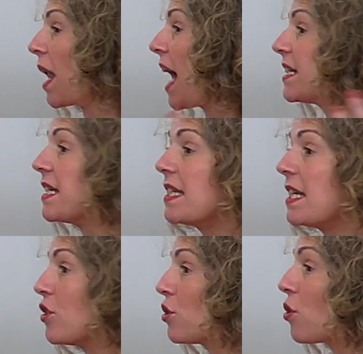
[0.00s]
Pilates
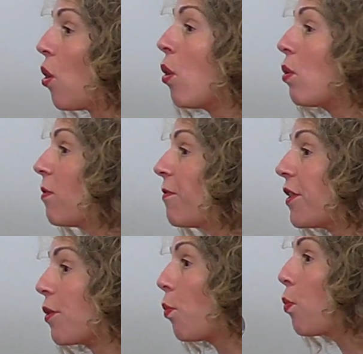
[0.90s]
teachers all
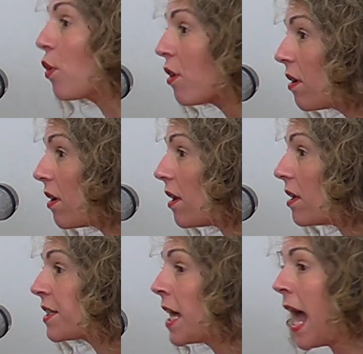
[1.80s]
over the
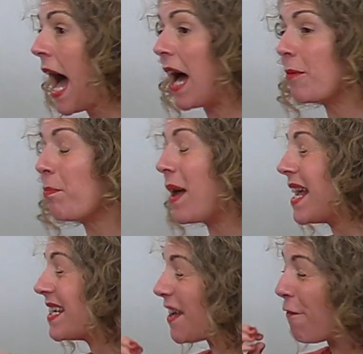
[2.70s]
world, and
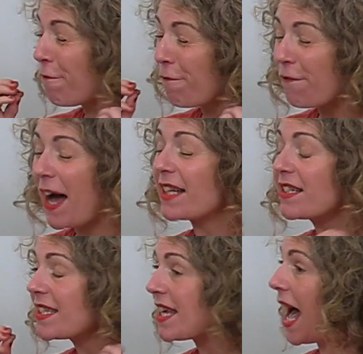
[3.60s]
it's a
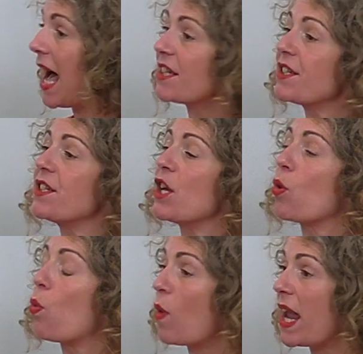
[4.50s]

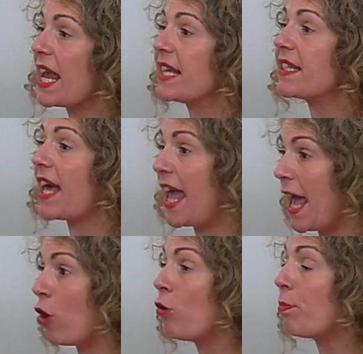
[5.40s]
fantastic way to
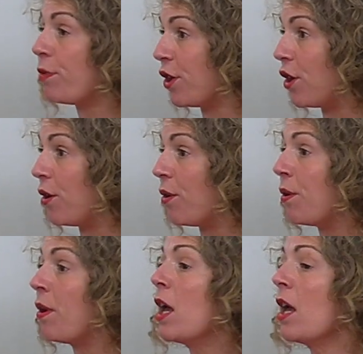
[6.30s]
help
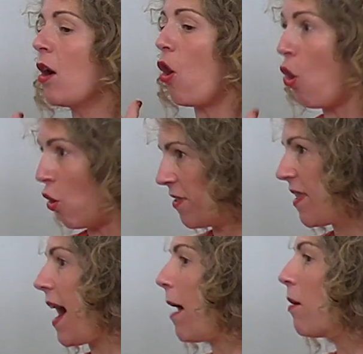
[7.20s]
you
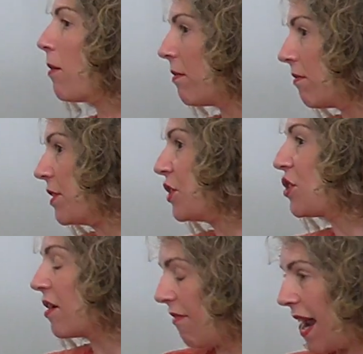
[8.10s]
on that
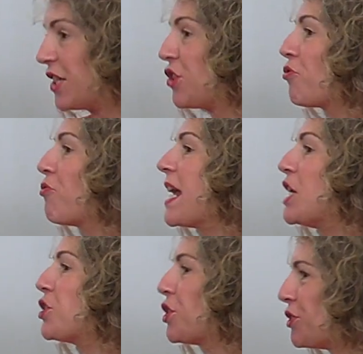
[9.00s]

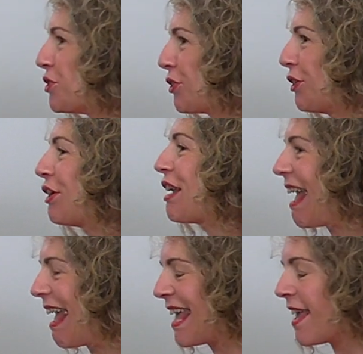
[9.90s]
restoration
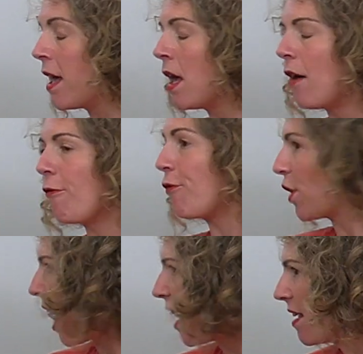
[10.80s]
journey
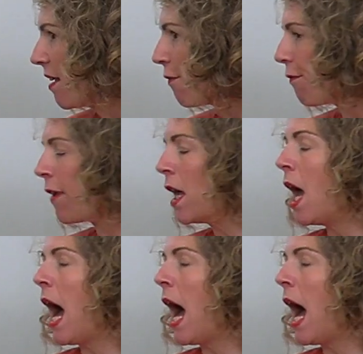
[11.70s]
for life.